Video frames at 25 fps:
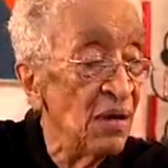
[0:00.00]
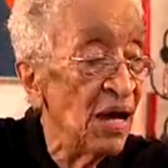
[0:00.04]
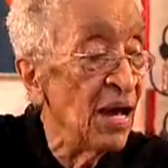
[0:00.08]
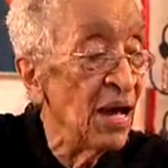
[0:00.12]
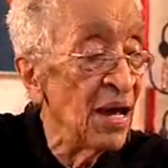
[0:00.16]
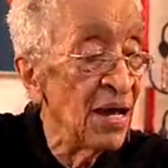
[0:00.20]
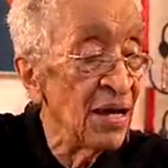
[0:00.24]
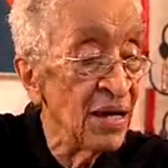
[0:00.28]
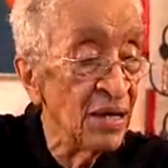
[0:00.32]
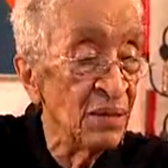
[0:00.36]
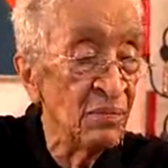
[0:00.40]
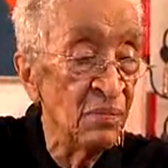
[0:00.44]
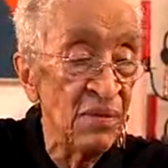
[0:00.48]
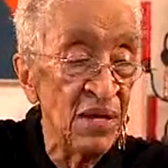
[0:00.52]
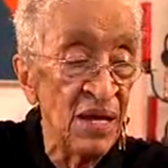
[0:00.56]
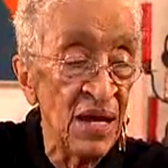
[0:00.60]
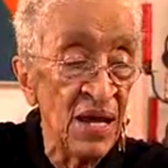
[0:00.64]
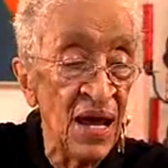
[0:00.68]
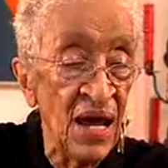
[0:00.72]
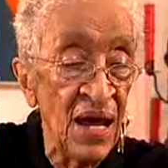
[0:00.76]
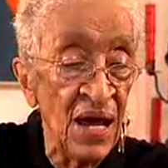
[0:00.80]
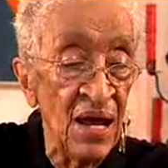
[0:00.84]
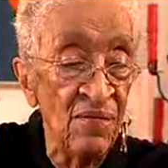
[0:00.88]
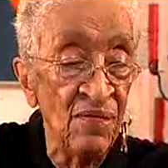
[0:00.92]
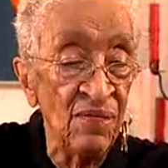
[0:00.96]
I can be
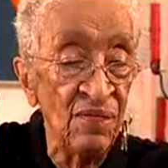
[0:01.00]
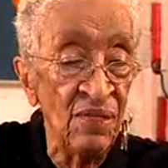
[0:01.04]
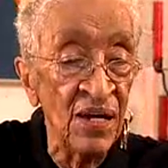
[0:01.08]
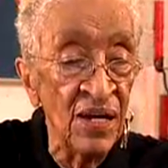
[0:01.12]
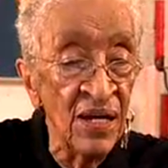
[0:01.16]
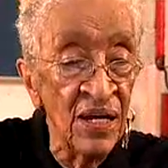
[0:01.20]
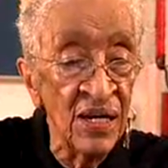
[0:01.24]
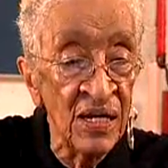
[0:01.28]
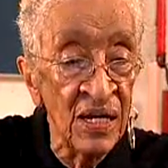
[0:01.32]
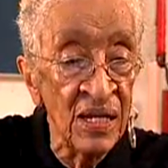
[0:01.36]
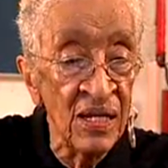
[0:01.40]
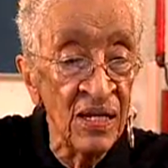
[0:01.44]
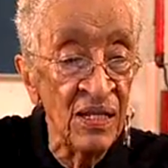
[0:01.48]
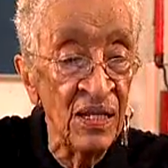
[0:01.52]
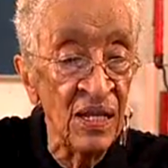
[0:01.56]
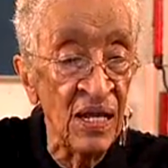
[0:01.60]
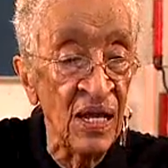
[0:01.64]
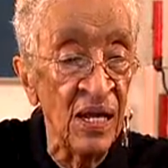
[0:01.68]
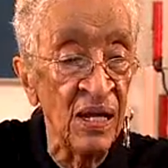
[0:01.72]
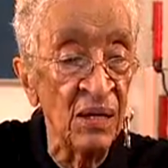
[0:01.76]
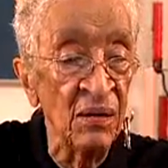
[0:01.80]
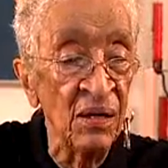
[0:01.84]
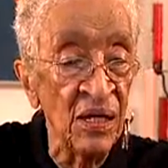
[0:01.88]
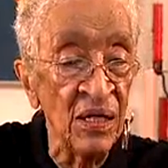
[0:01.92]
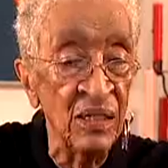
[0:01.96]
had for
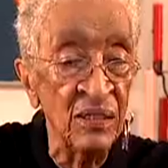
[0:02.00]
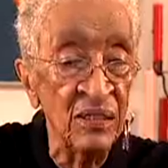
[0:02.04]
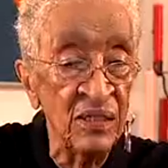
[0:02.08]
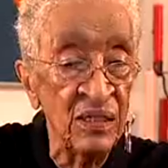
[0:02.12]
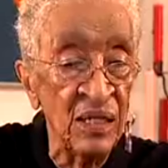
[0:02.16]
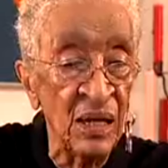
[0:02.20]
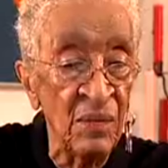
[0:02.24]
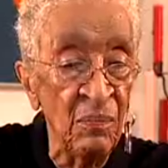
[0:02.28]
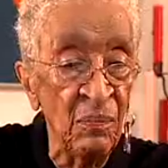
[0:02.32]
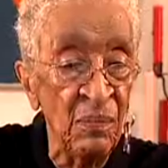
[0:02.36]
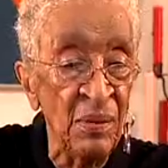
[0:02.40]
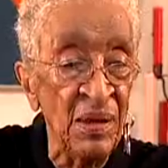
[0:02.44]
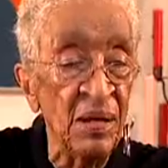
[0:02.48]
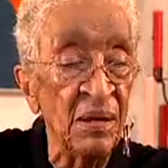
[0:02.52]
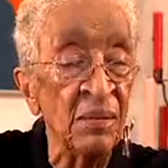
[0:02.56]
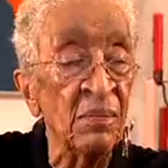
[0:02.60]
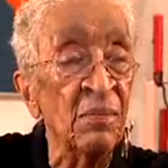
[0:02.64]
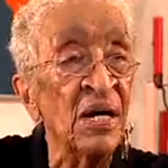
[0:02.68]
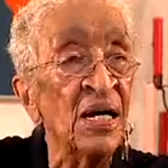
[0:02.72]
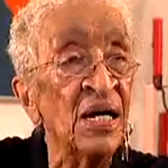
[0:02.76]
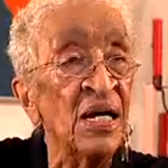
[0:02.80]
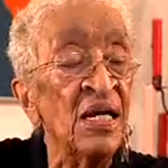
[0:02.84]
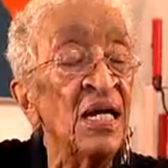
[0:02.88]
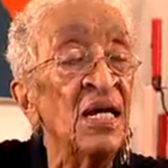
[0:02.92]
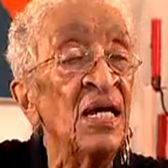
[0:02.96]
anything except big
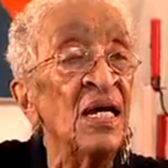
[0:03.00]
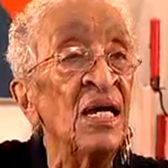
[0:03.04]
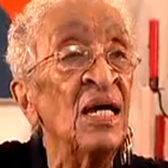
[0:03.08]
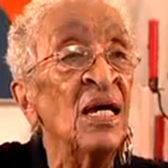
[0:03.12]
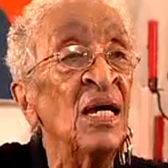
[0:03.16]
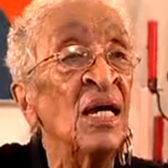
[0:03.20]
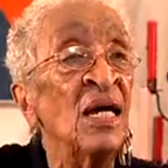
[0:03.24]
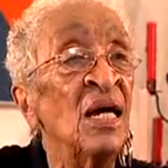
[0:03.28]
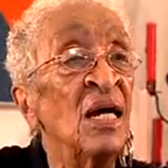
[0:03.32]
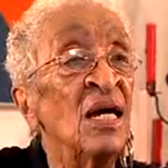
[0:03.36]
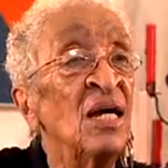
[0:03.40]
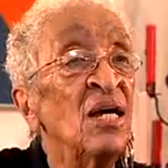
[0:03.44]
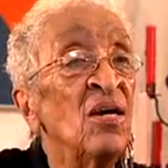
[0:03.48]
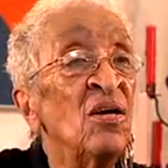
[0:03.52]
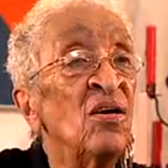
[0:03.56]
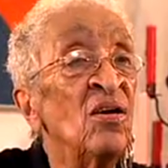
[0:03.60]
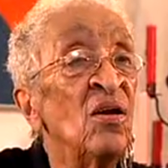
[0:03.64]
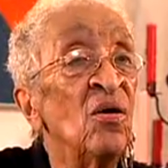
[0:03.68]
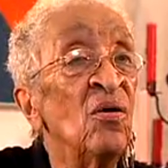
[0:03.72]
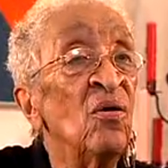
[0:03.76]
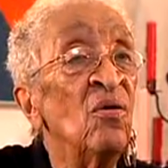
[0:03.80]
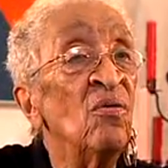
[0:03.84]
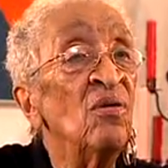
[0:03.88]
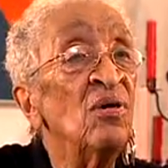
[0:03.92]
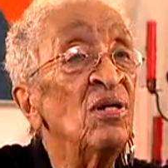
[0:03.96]
money, you
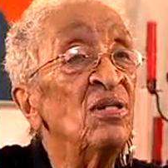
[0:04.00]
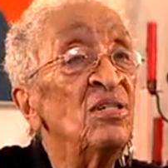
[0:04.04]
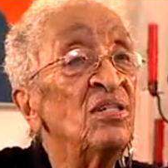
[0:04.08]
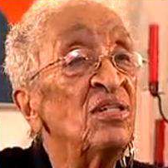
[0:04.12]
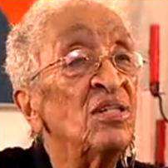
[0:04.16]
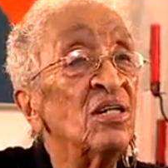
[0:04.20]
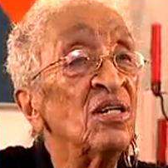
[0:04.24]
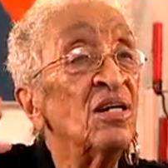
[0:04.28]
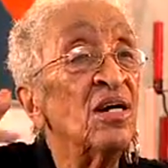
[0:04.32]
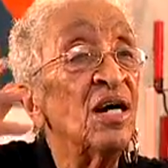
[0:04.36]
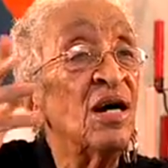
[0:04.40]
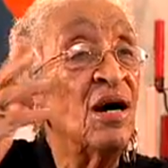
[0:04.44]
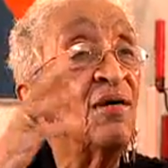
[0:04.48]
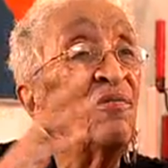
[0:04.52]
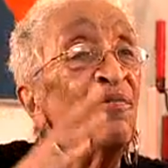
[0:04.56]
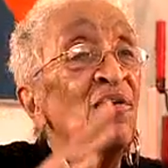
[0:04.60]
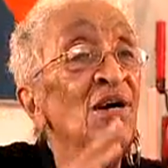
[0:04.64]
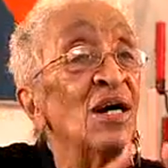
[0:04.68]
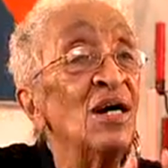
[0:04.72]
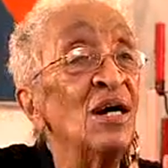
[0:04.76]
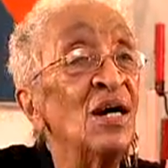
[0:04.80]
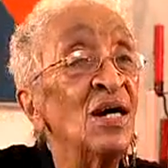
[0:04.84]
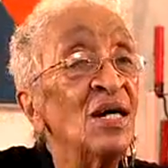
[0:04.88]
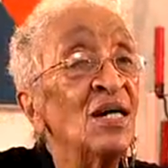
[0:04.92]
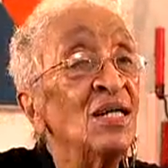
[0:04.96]
know, to
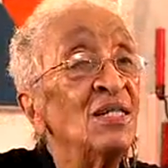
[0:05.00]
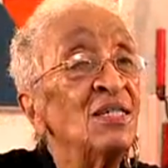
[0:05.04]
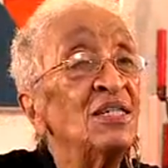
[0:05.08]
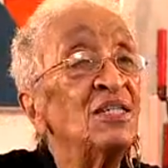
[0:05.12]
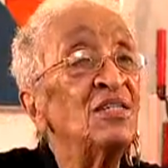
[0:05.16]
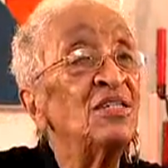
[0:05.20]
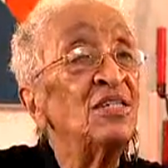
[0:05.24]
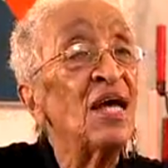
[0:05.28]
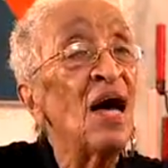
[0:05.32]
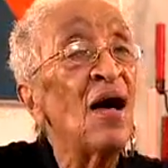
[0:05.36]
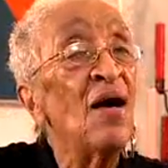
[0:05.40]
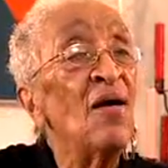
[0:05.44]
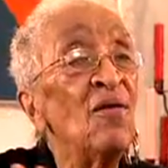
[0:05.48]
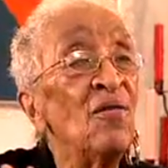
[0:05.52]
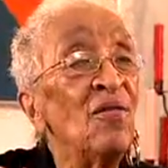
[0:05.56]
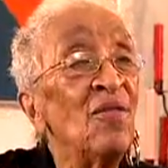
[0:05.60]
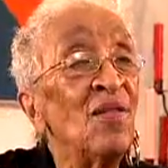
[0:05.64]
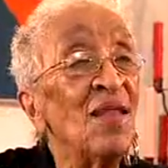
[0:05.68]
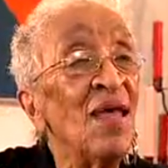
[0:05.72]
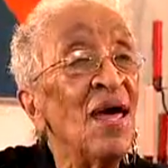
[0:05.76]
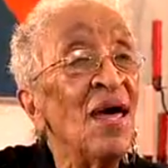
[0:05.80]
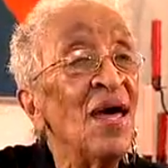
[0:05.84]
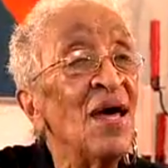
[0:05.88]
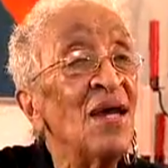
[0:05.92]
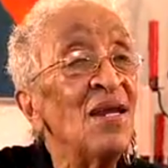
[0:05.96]
cover the
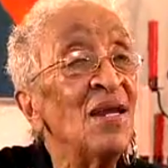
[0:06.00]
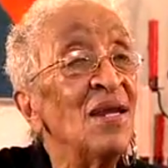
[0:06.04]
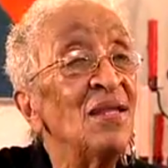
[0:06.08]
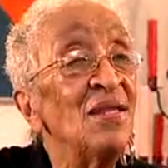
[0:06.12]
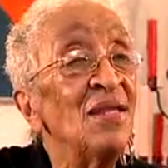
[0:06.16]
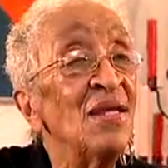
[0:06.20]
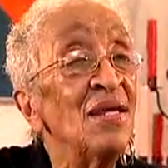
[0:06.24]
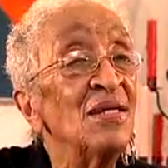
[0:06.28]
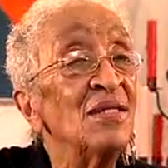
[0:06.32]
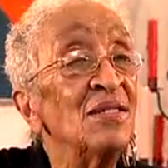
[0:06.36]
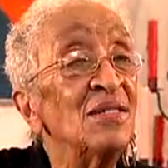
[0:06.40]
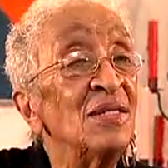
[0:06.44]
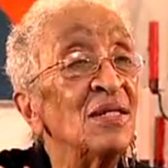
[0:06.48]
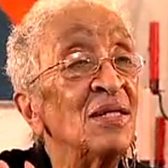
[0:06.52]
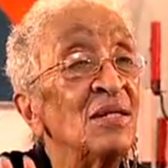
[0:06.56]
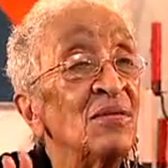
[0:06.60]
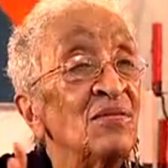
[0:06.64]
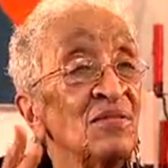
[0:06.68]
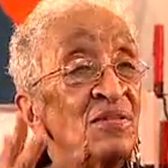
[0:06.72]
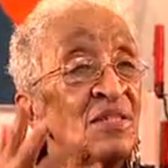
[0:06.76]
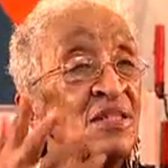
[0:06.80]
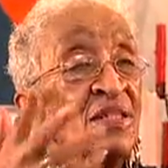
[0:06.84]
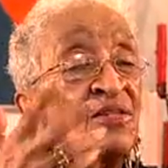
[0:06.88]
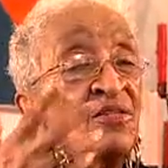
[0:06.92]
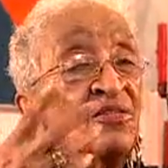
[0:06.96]
Southland and things that are
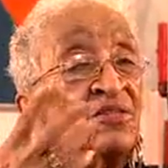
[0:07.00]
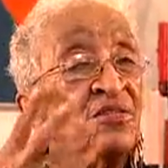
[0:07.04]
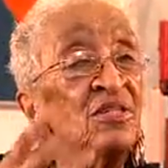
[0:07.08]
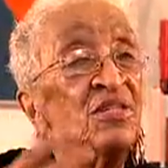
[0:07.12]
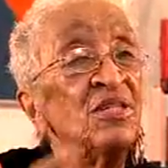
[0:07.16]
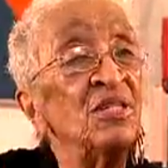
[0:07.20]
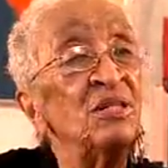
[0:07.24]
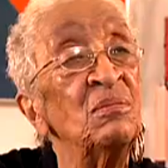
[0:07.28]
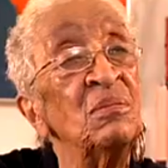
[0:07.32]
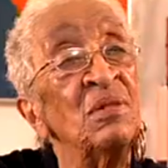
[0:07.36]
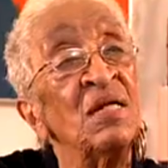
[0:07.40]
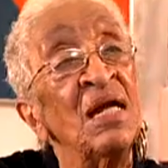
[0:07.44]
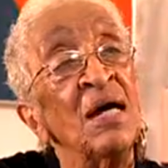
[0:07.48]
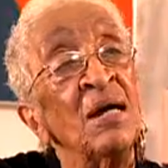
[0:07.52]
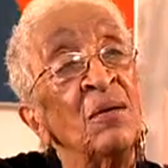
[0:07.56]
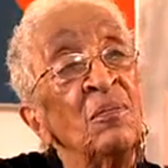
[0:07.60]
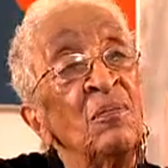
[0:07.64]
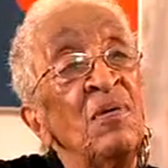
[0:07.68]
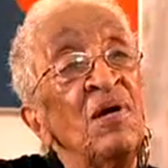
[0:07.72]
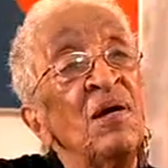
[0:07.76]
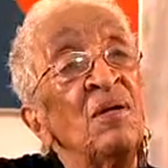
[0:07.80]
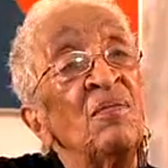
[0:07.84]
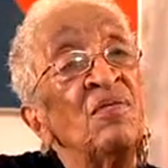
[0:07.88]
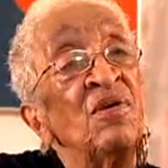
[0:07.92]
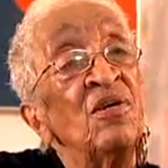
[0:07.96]
of interest to black
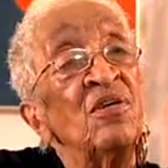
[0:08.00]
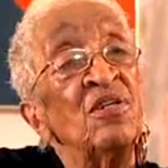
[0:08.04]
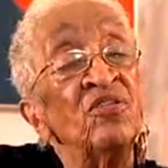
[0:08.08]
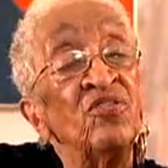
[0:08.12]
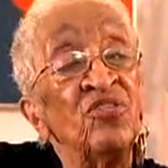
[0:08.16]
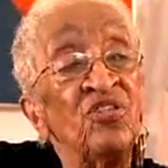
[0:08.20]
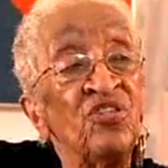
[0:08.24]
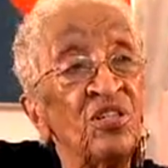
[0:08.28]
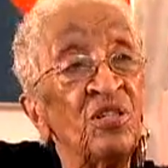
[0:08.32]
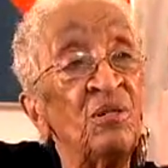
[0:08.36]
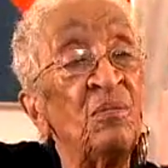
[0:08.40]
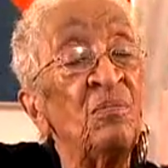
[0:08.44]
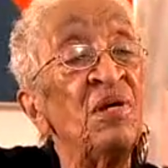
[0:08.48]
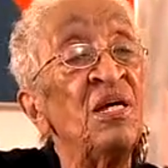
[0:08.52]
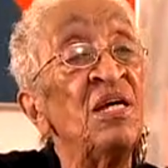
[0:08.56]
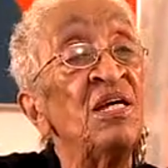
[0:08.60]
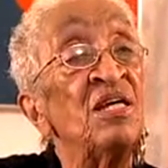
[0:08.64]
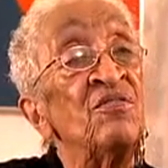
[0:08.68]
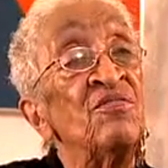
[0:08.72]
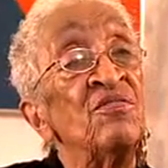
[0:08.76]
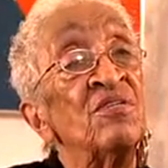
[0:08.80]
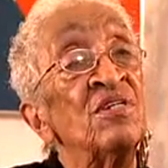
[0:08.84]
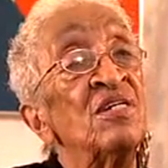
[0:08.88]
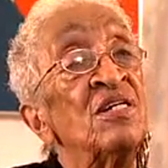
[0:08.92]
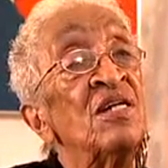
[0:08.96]
people or should be
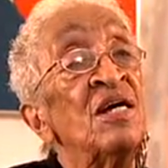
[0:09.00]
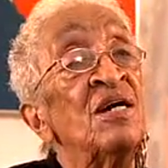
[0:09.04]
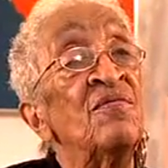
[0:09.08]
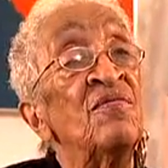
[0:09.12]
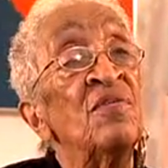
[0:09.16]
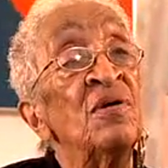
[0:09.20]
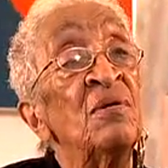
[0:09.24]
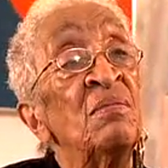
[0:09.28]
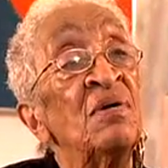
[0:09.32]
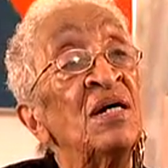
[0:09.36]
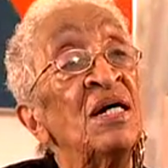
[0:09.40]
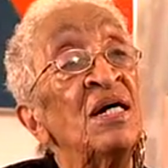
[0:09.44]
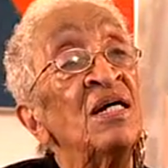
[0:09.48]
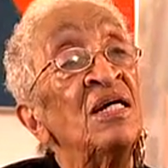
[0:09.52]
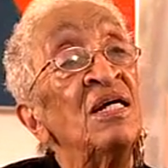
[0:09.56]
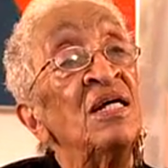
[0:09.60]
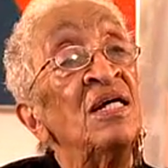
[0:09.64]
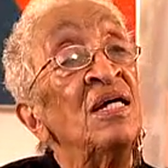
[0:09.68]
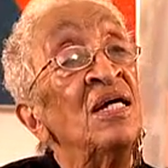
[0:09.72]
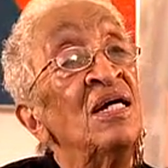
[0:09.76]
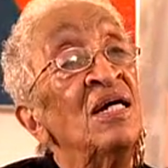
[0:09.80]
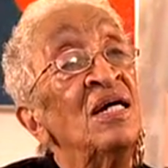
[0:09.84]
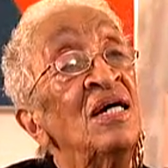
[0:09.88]
interest to everybody.